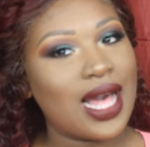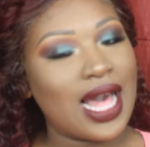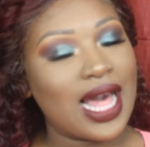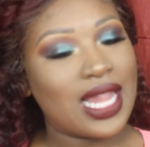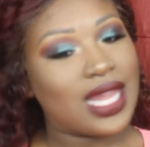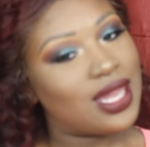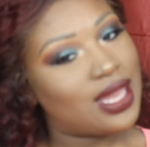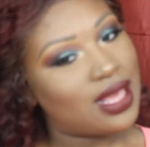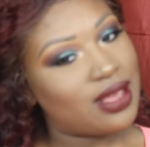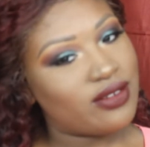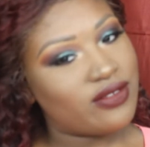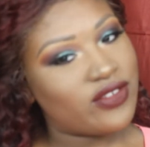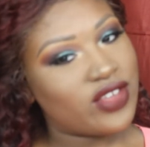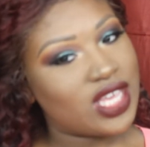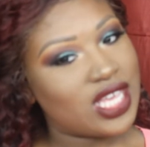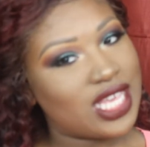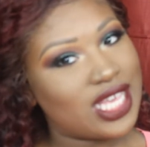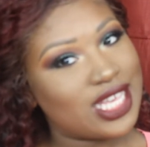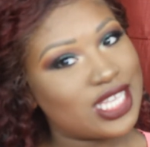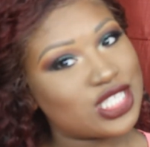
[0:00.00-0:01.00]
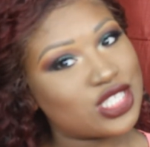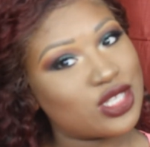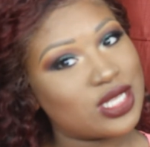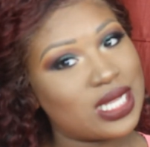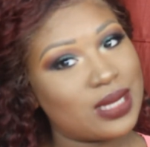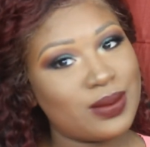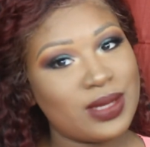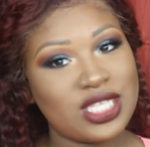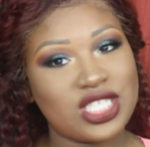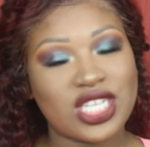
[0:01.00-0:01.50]
I love it. So
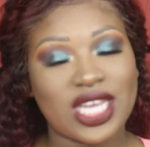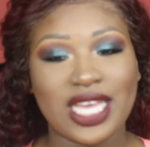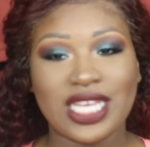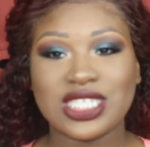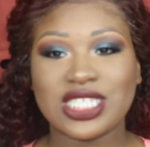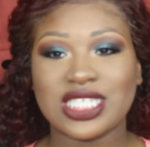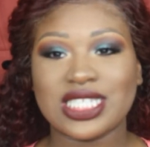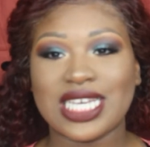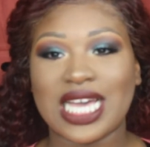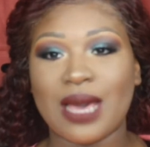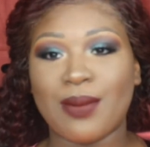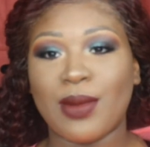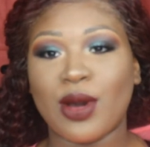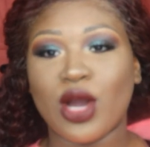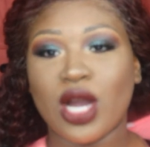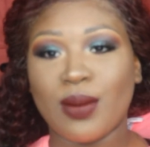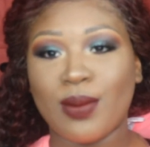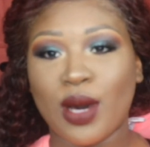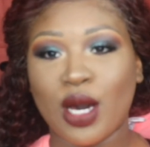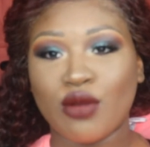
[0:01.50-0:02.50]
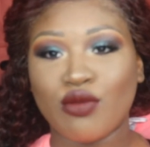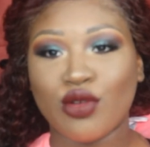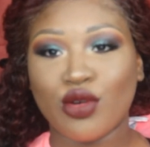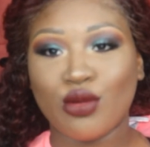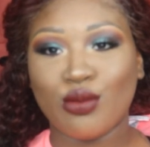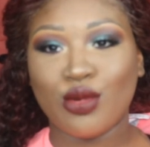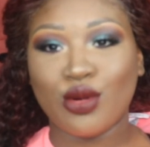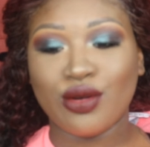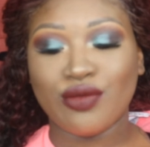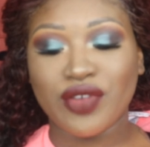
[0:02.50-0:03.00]
let me change because I got my grandma
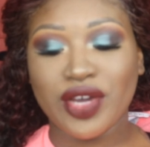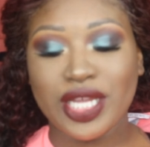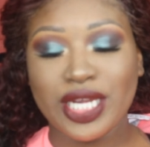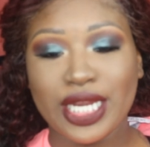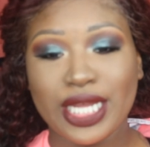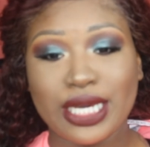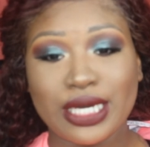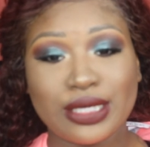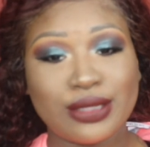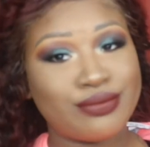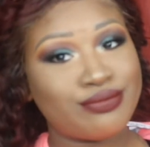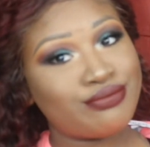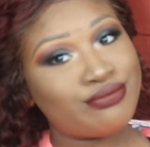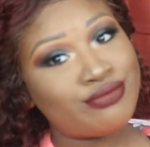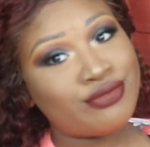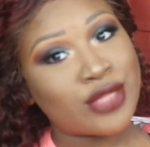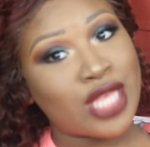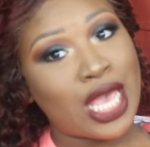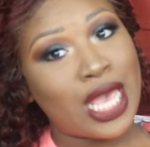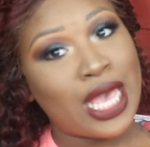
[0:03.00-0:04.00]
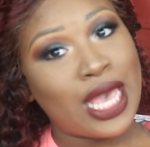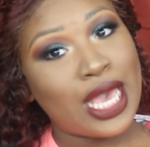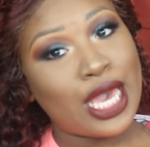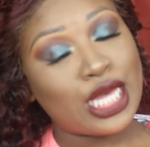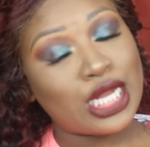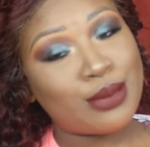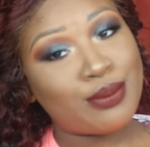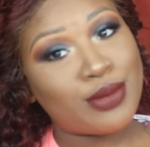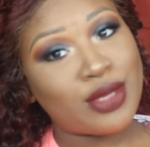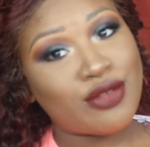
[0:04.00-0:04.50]
robe on right now and
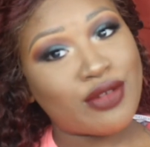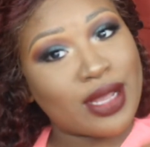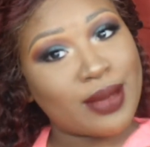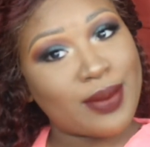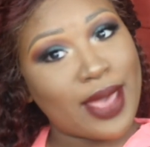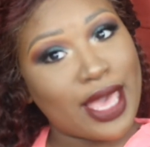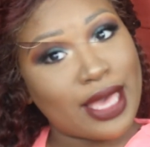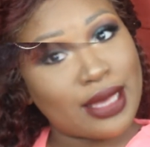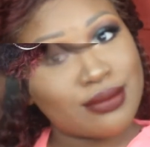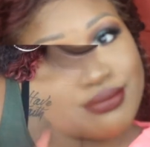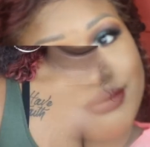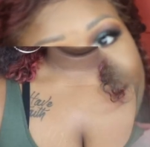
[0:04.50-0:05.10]
I'm gonna be right back.